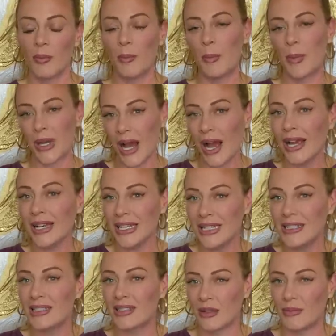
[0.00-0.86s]
But I
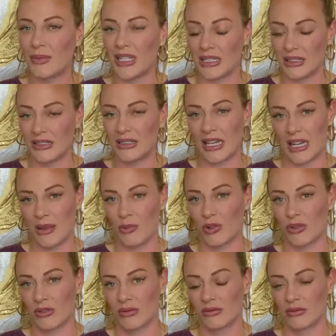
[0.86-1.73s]
need something
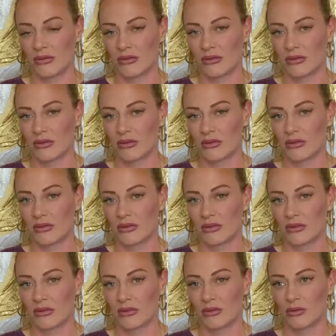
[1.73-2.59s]
stable,
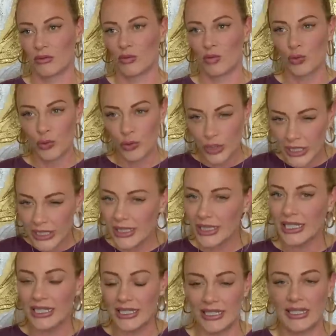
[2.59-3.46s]

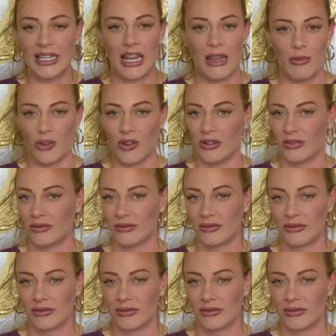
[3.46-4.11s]
really stable.